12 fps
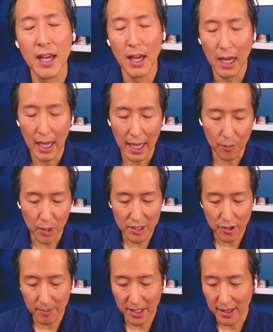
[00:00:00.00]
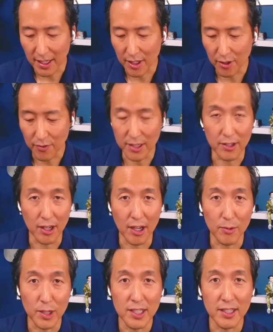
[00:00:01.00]
And one treatment that you've undergone
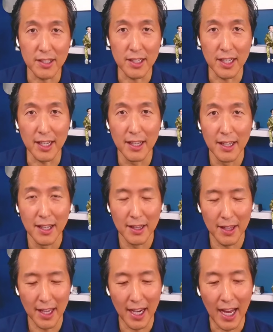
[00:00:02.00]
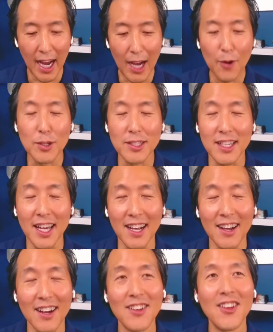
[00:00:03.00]
recently that I was like,
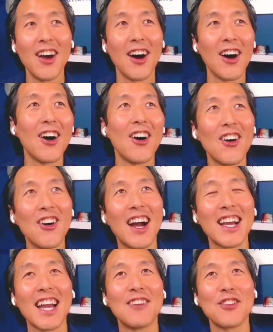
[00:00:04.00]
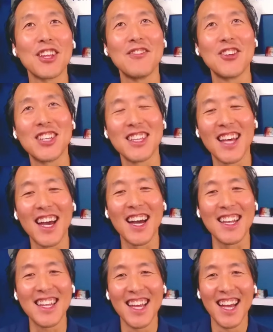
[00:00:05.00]
no, I can't believe you did
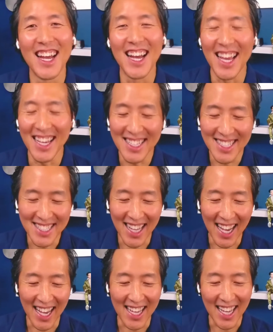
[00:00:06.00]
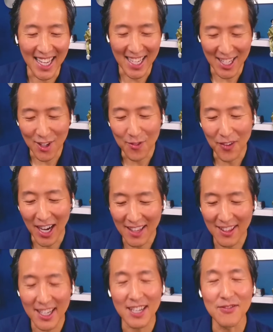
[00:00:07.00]
that, is that you
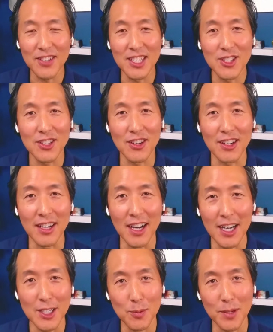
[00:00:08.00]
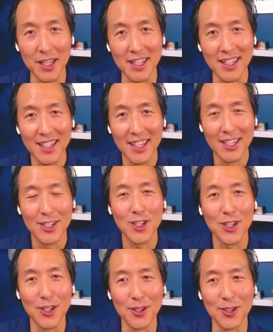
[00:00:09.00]
finally convinced your husband
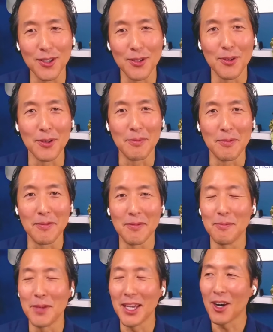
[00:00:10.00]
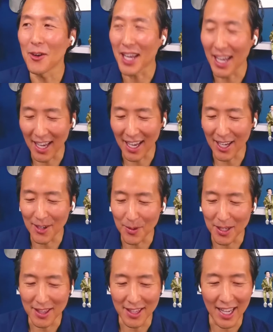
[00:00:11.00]
to be okay
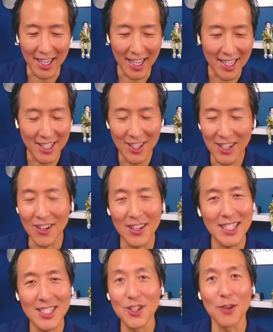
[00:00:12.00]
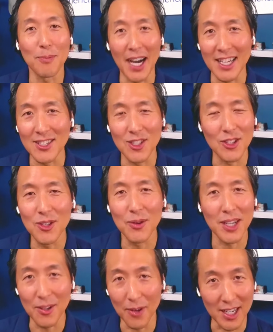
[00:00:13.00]
with, and it's your body, so you do what
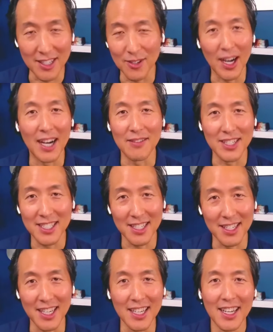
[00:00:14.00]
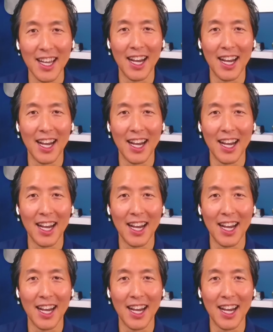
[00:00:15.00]
you want to do, obviously. I'm